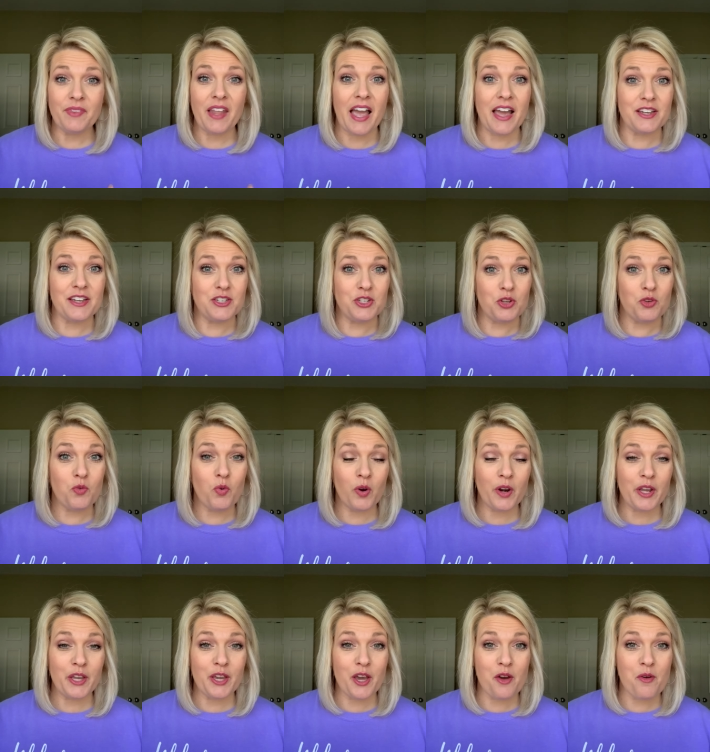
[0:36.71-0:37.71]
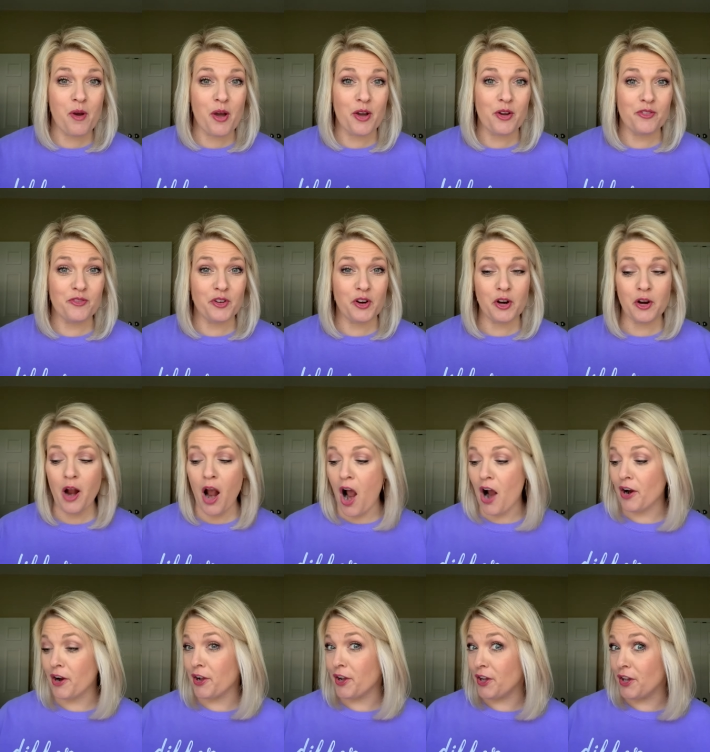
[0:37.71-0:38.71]
I do want to go over
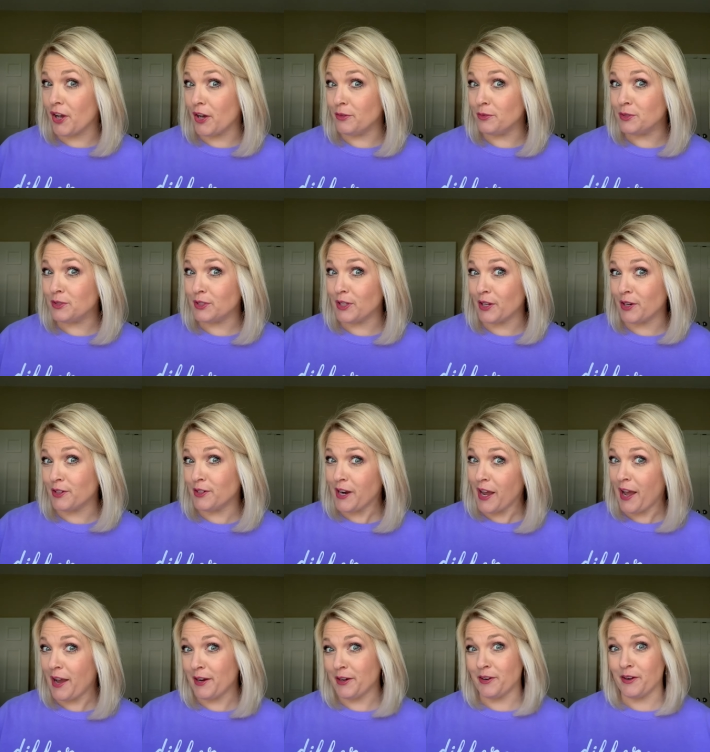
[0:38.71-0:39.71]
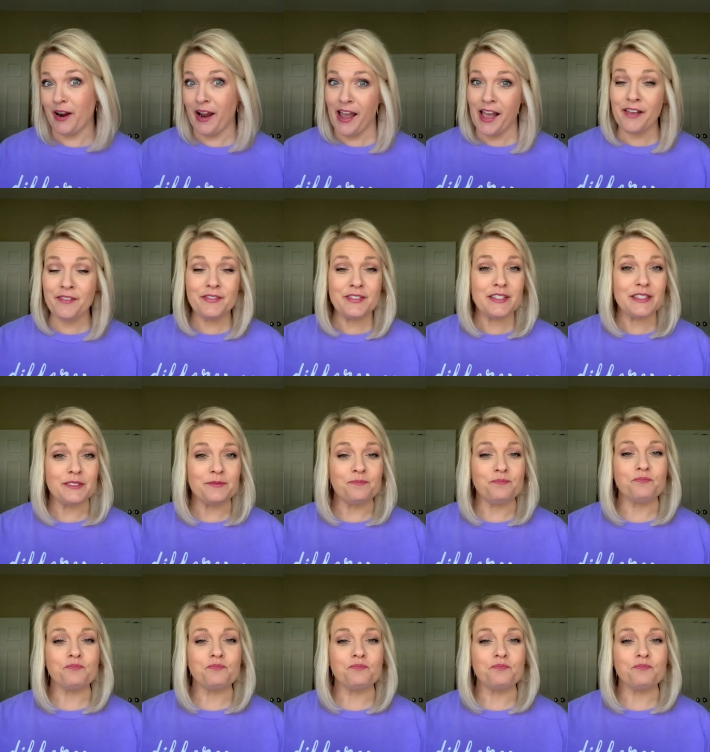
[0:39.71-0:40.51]
our ghost letter digraphs.